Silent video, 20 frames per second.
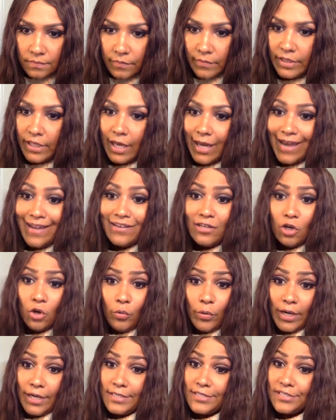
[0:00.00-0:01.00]
Yeah, I know
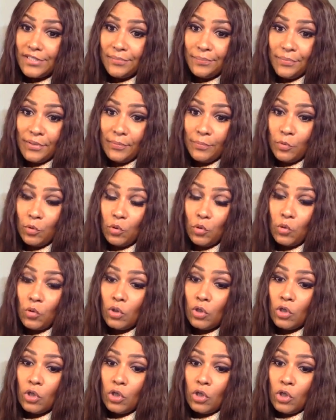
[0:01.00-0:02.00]
why some people
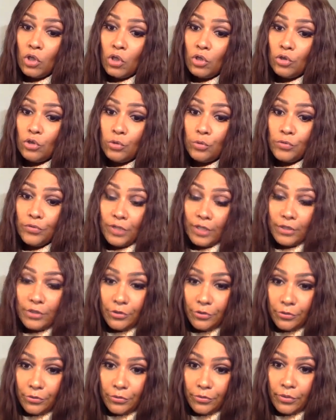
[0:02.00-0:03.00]
do what they
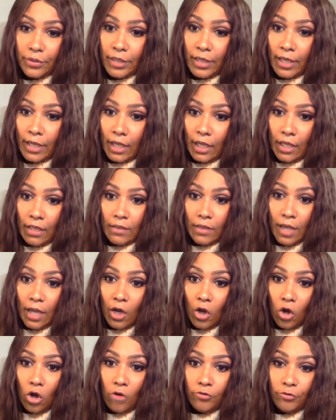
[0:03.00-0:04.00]
do, and
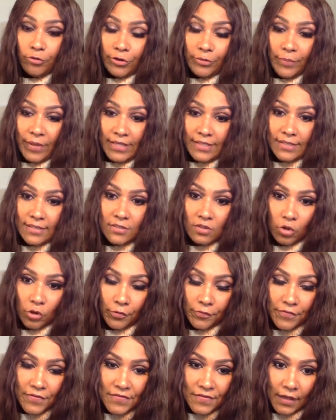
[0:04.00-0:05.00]
not all Freemasons
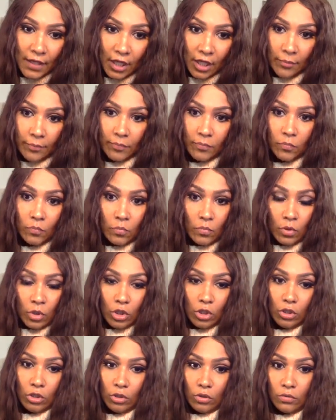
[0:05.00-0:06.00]
are the same.
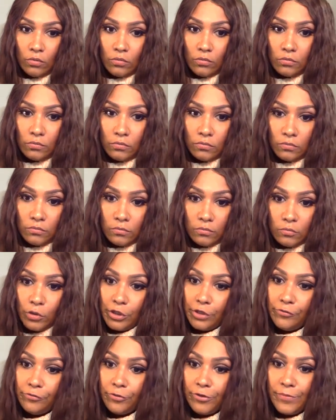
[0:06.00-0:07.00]
You know, where
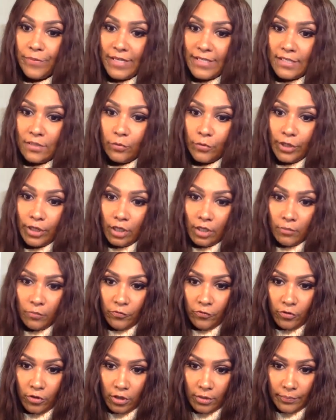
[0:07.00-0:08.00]
did Freemasonry come
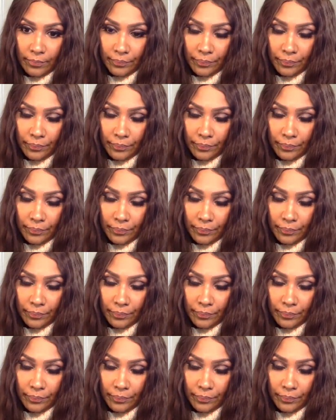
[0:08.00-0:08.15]
from?